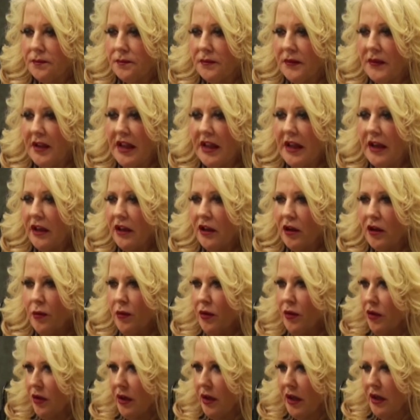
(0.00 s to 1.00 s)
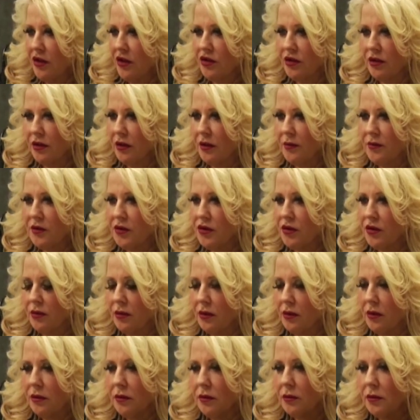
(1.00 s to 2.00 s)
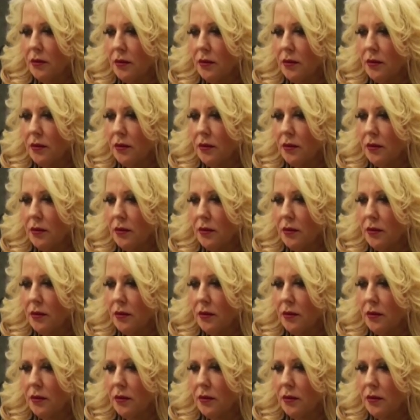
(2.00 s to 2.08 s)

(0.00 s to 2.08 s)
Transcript: They get communication, I'm sure,